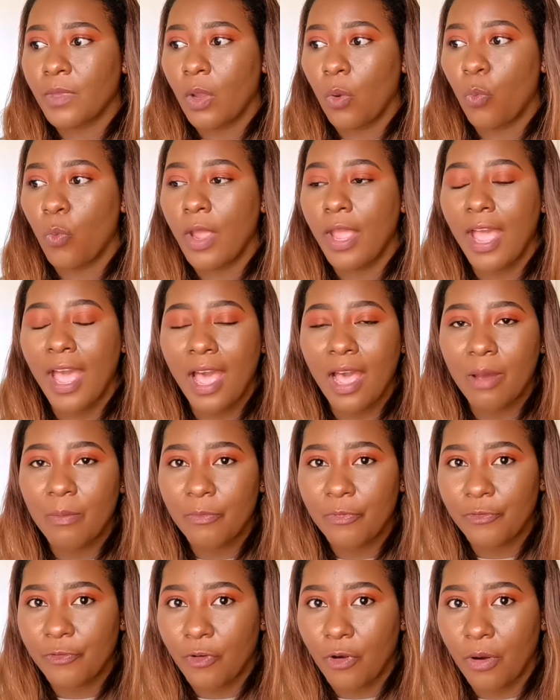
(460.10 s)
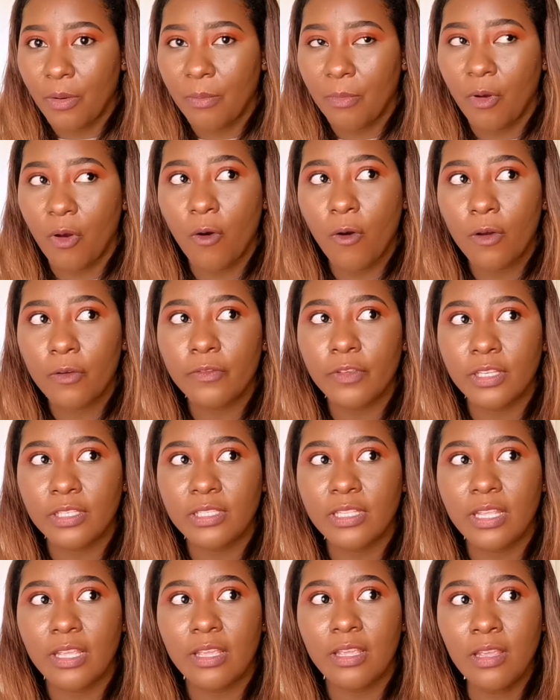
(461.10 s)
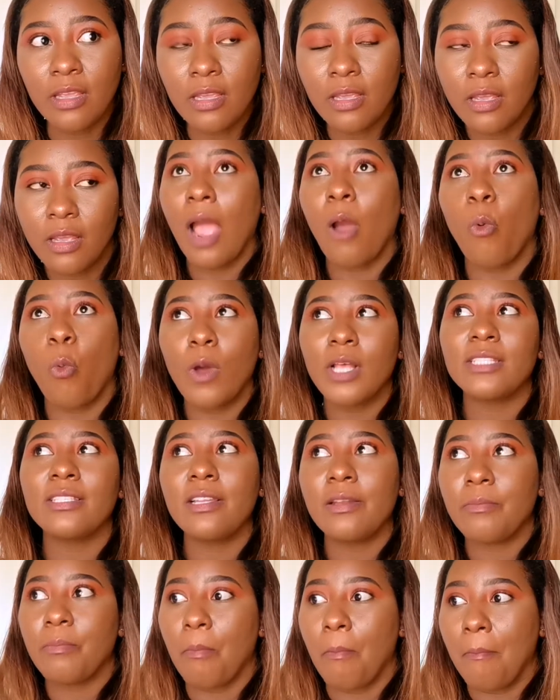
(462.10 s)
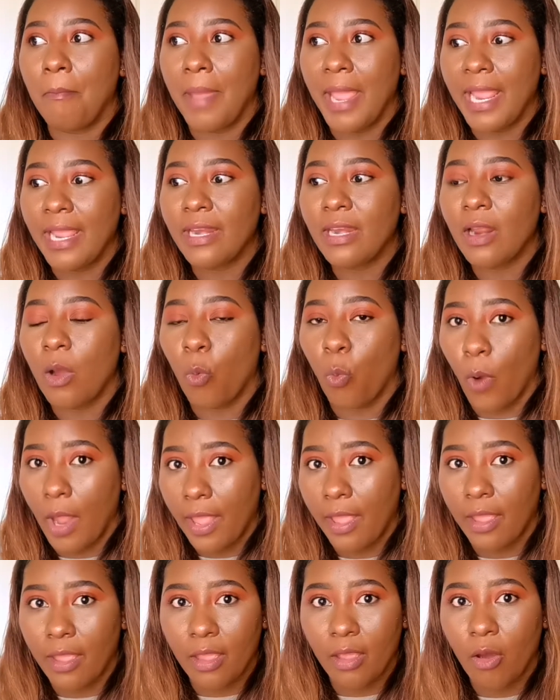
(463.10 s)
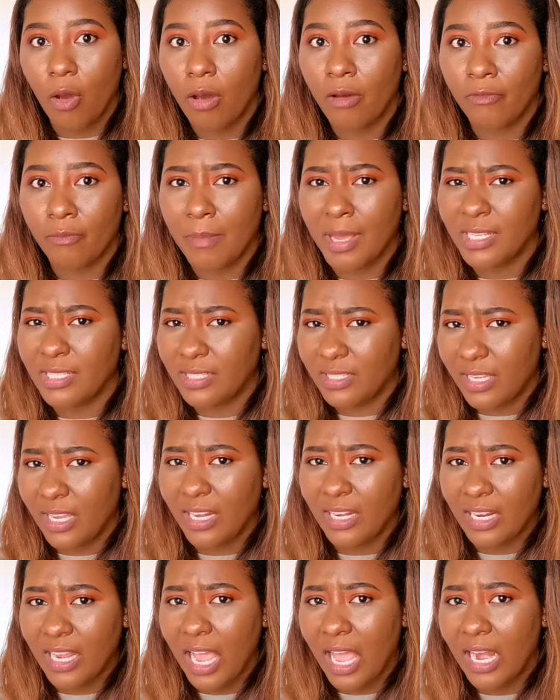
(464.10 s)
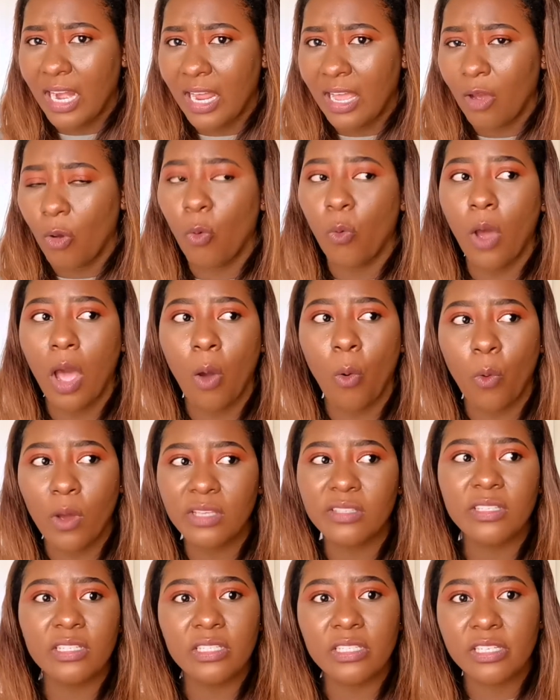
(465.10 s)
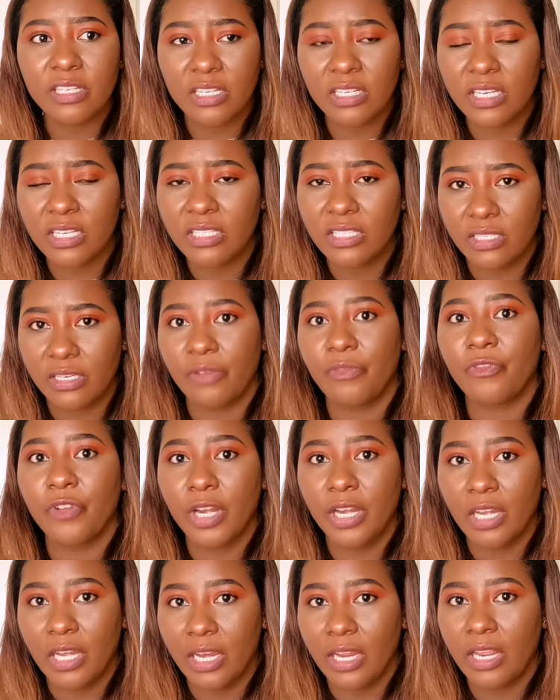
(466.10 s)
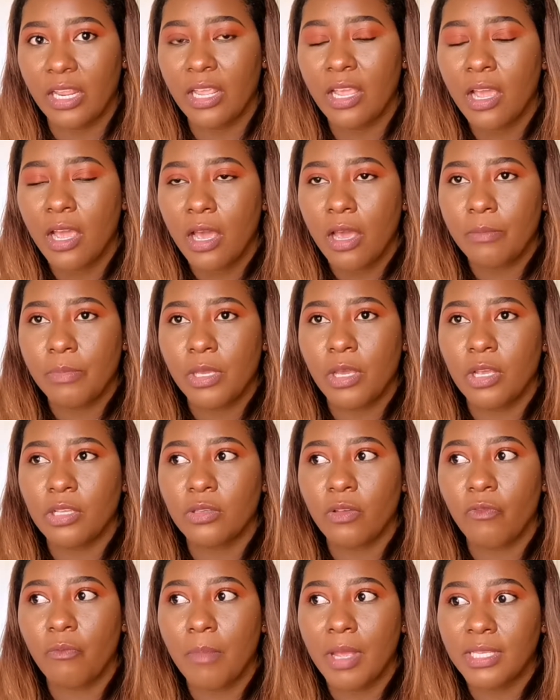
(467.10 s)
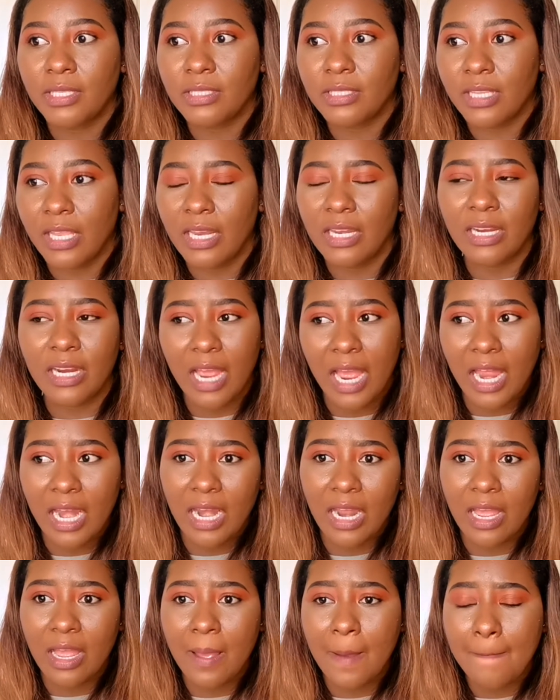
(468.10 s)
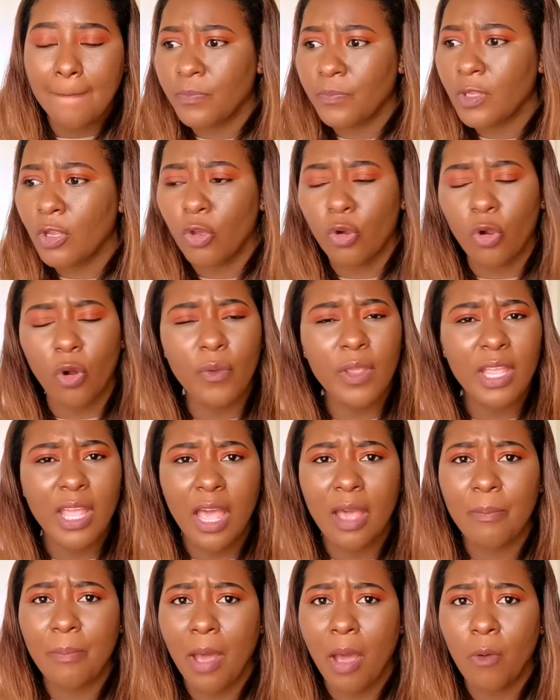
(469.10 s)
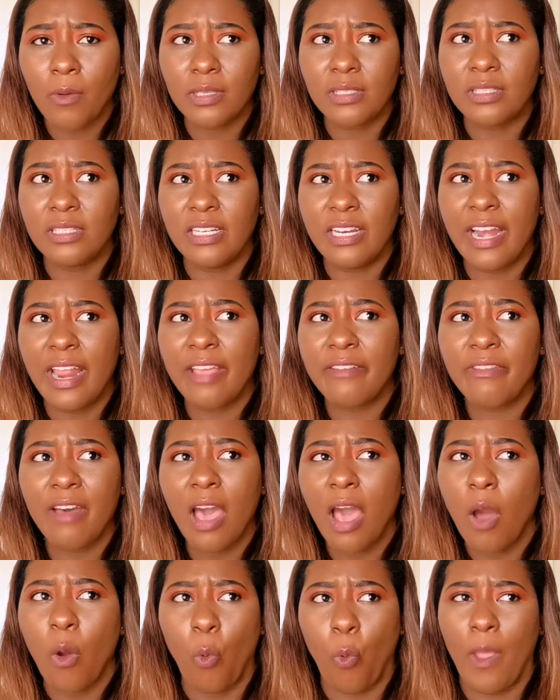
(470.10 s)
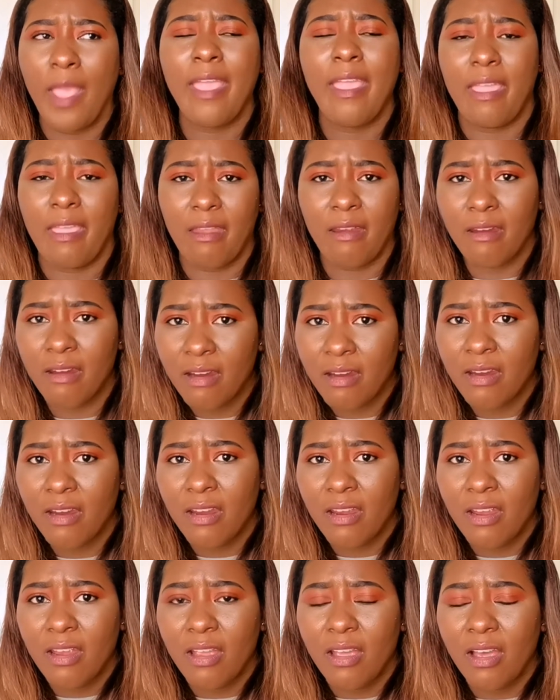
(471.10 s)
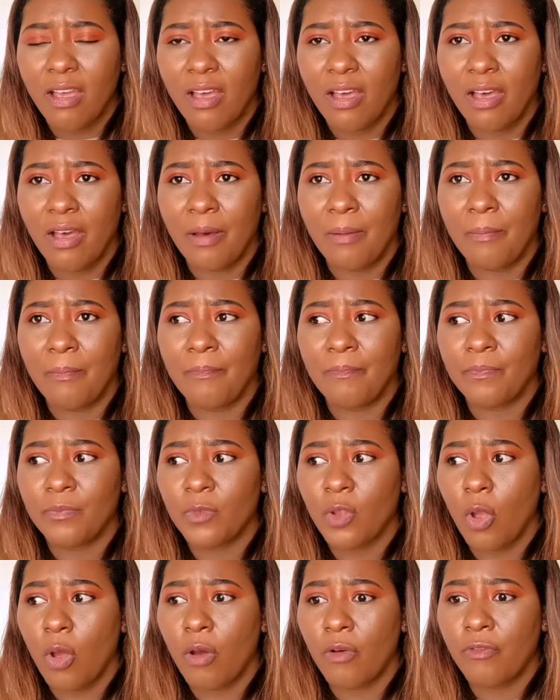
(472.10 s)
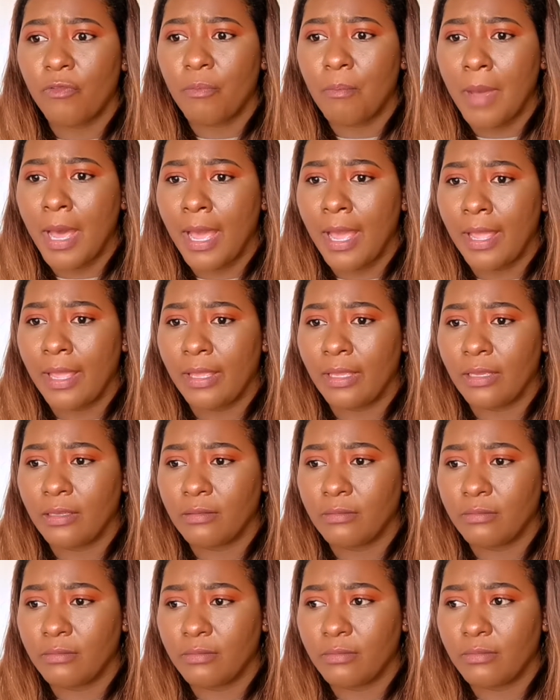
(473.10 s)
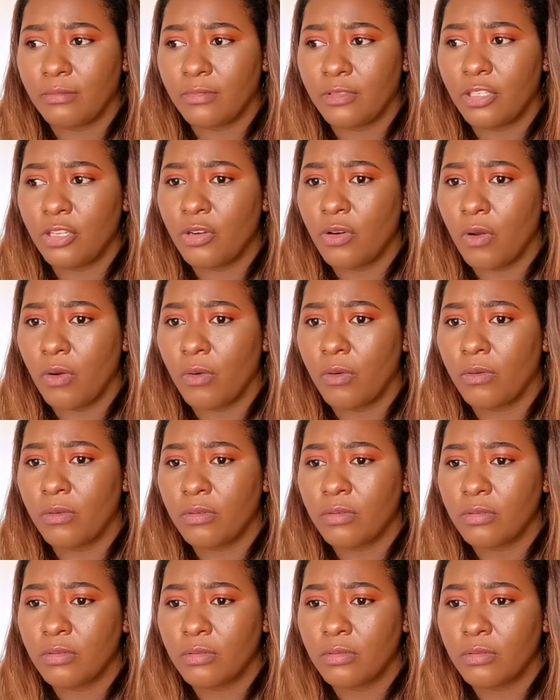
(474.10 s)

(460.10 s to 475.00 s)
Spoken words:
where I'm from, obviously I wasn't made aware of my skin color, or I wasn't treated differently because of my skin color. Growing up, I was never aware of my, you know,